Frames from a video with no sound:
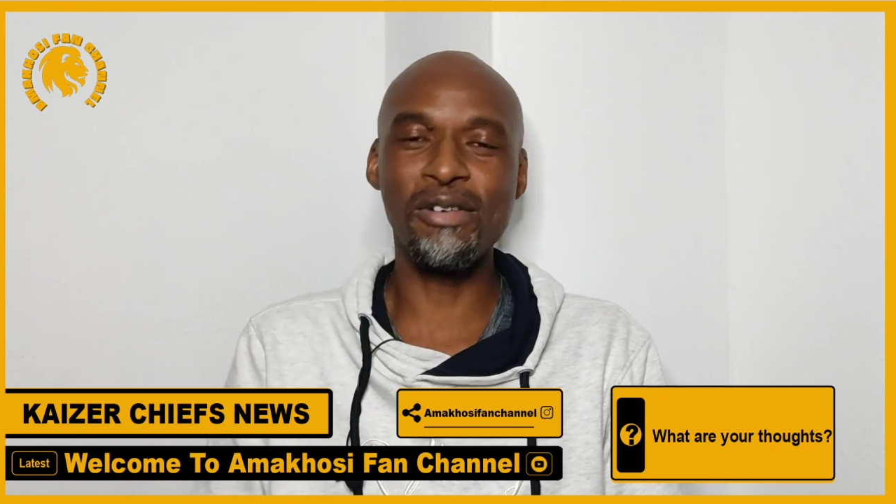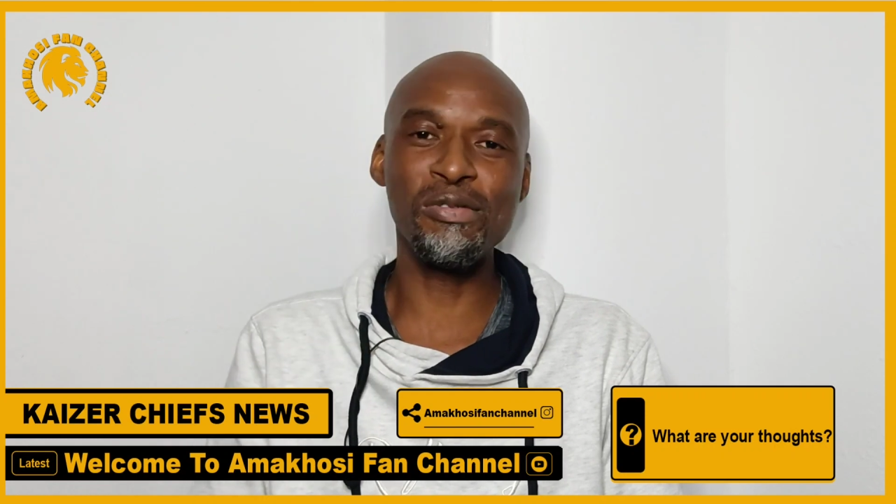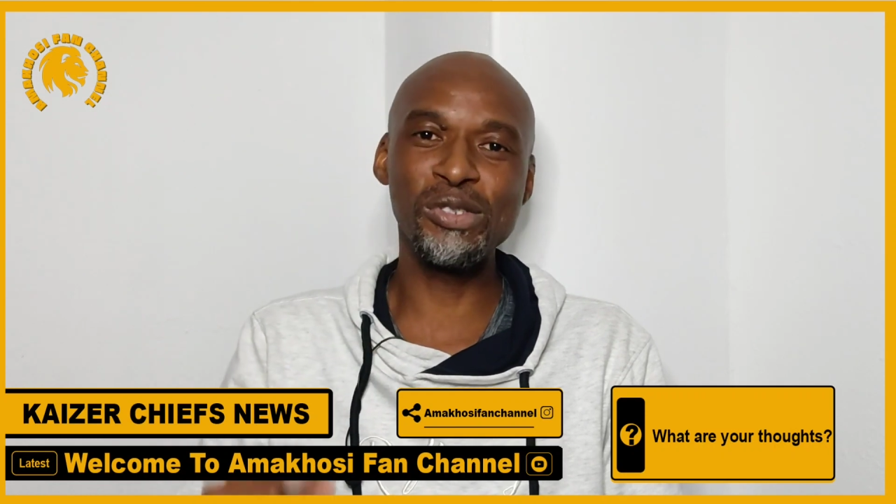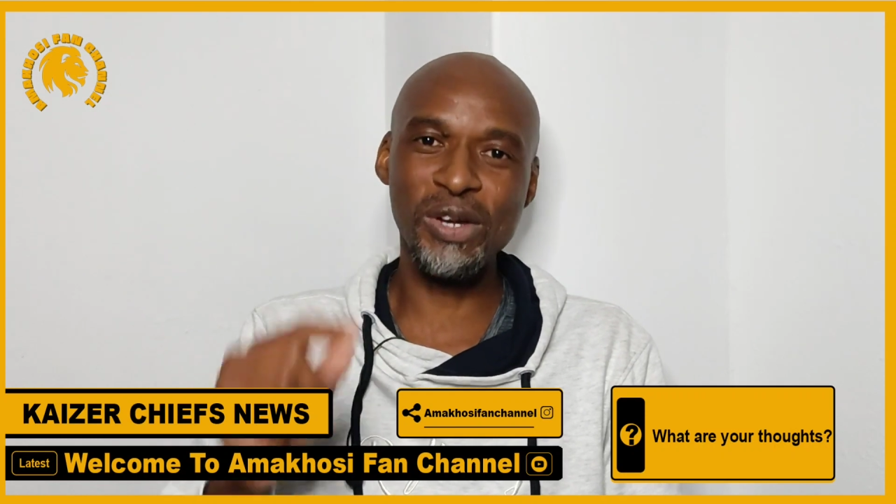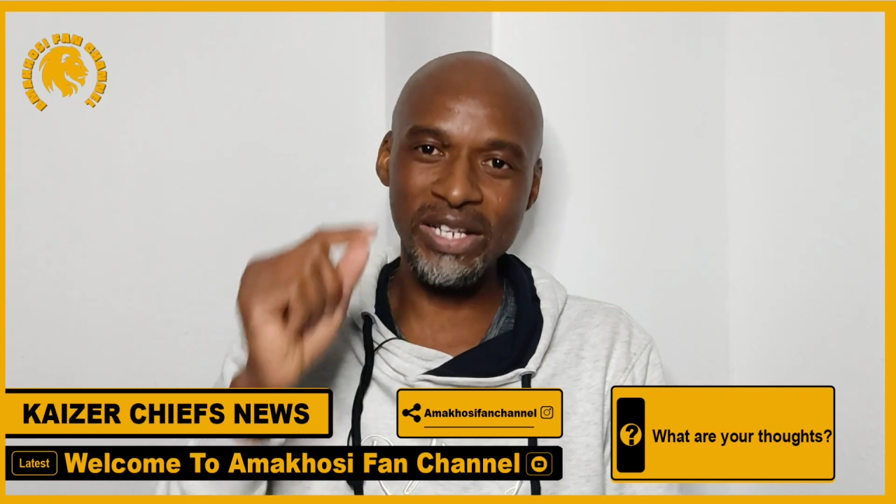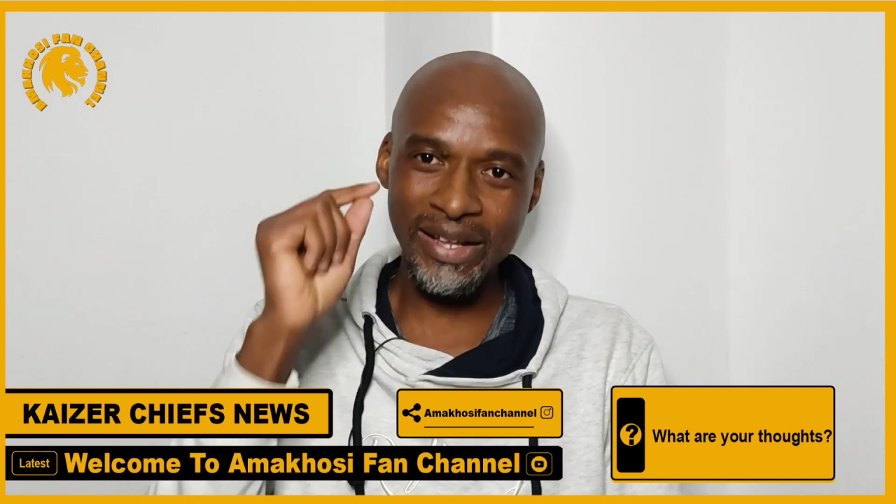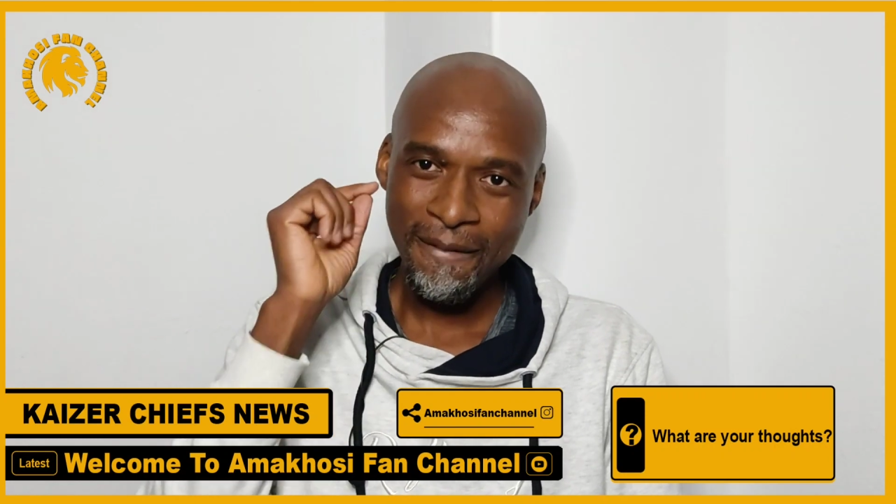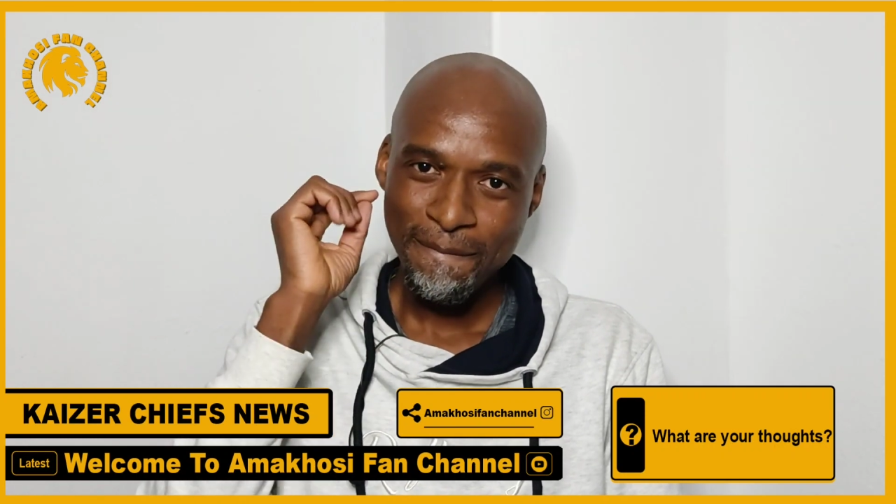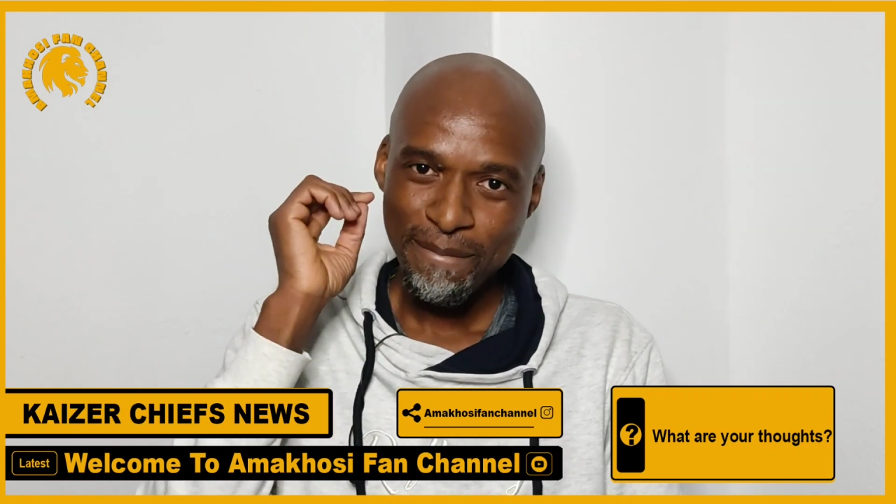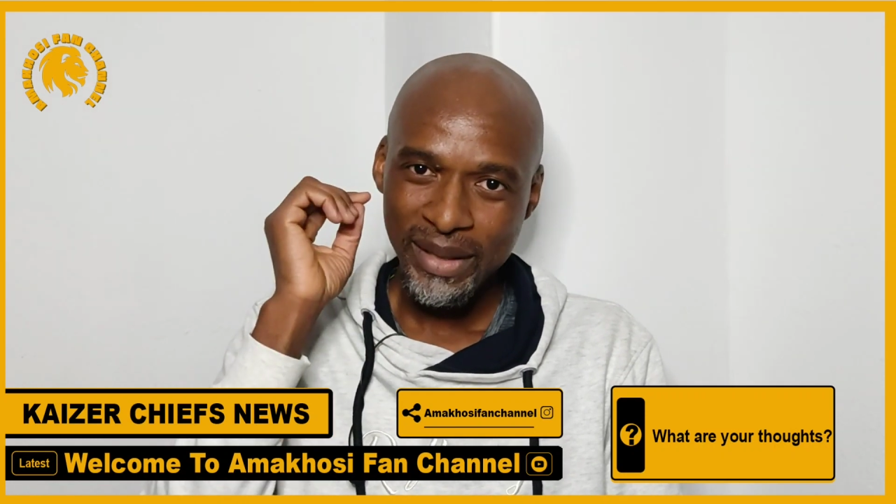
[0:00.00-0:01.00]
Who's going
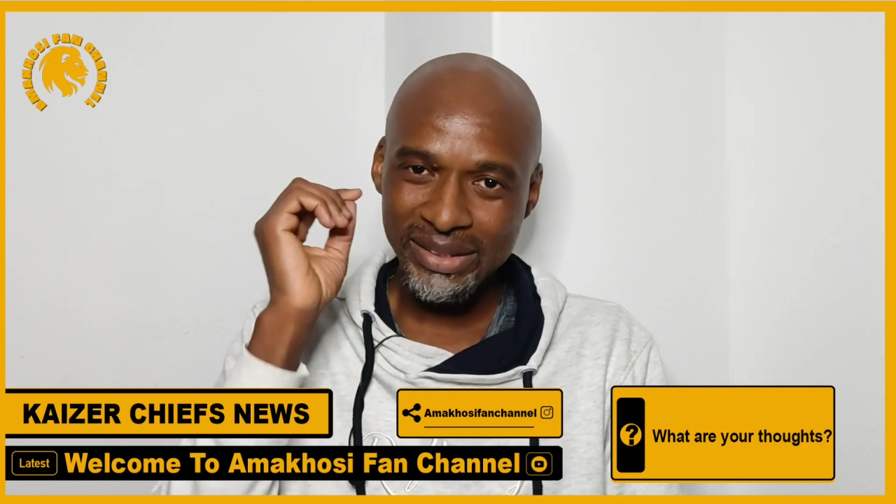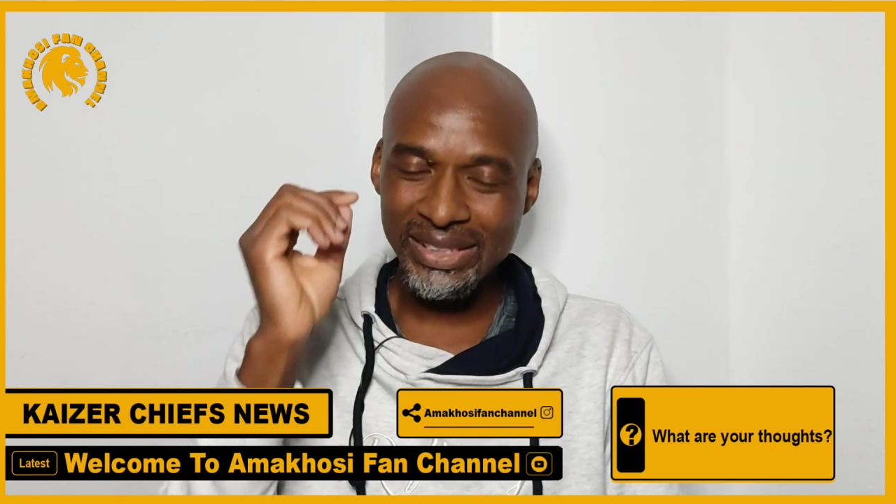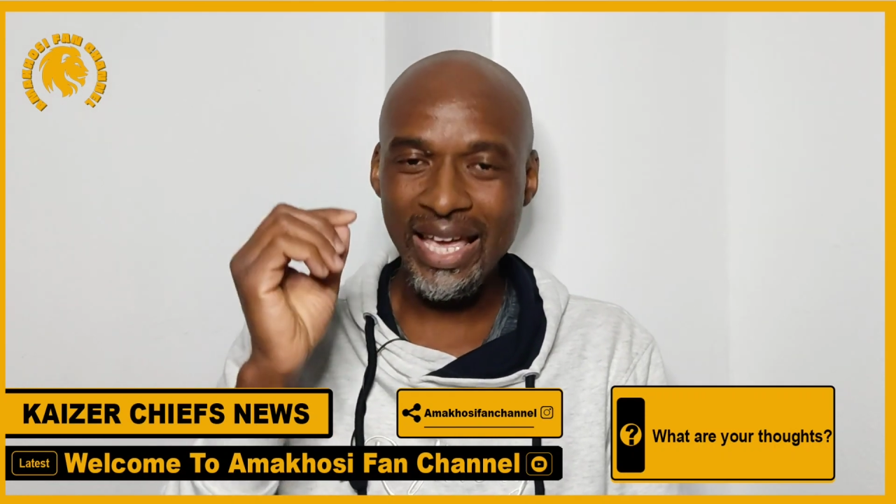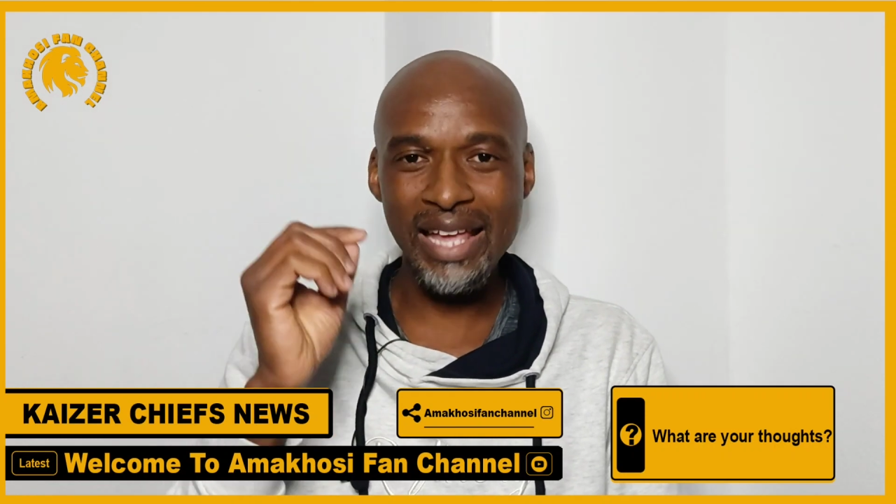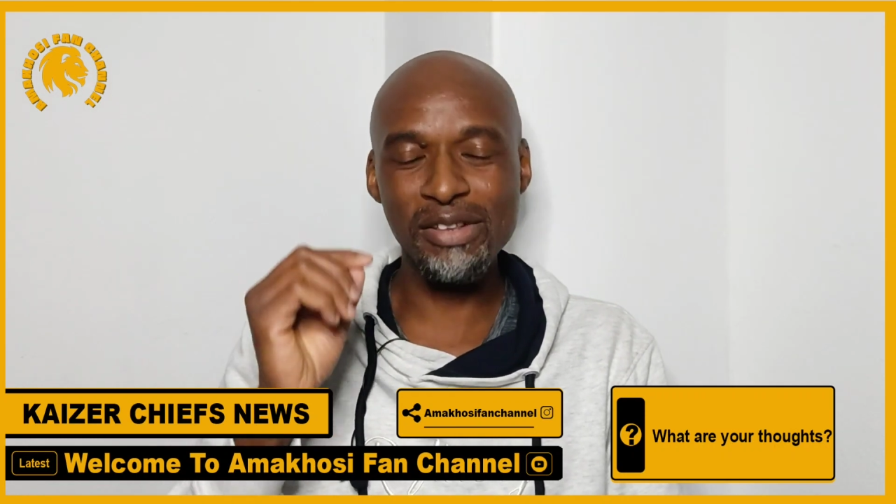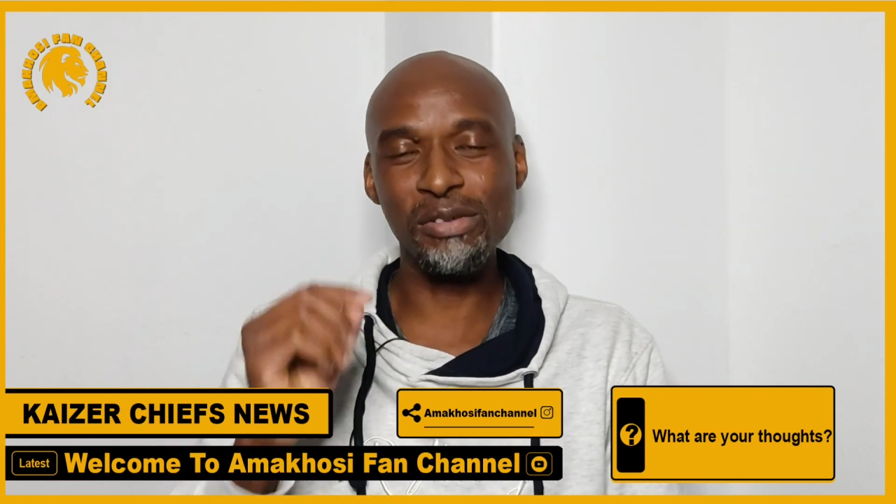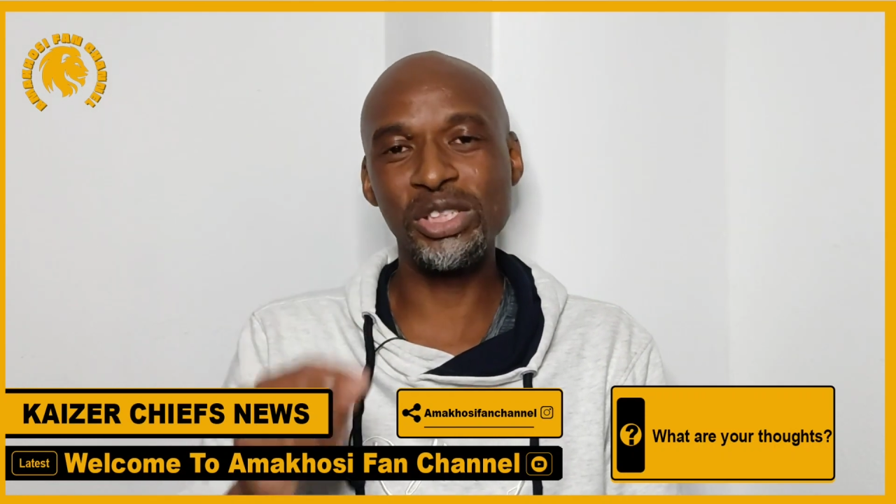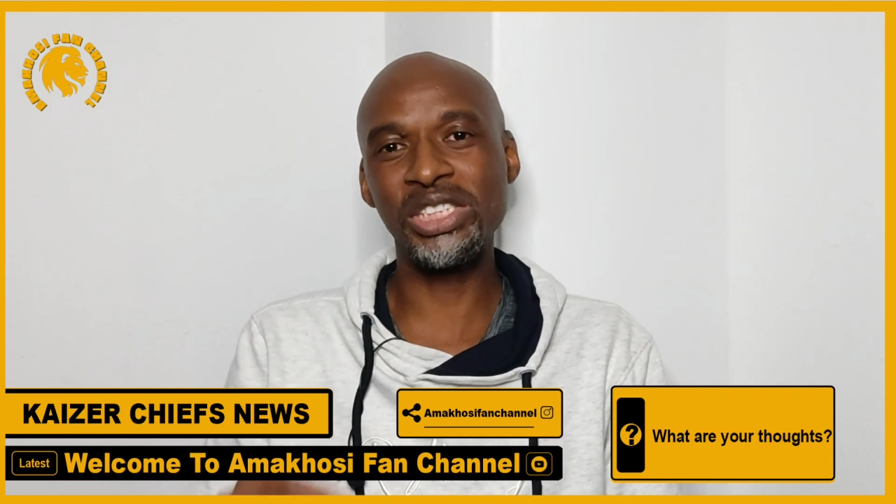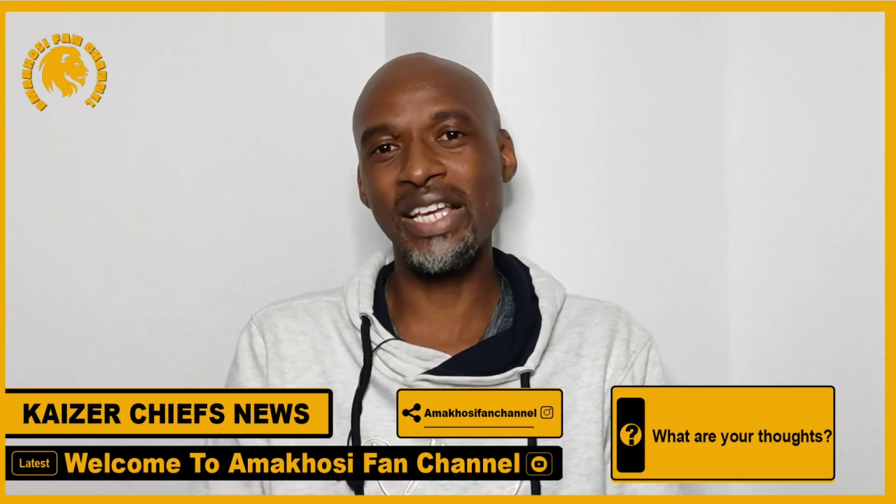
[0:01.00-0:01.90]
to turn those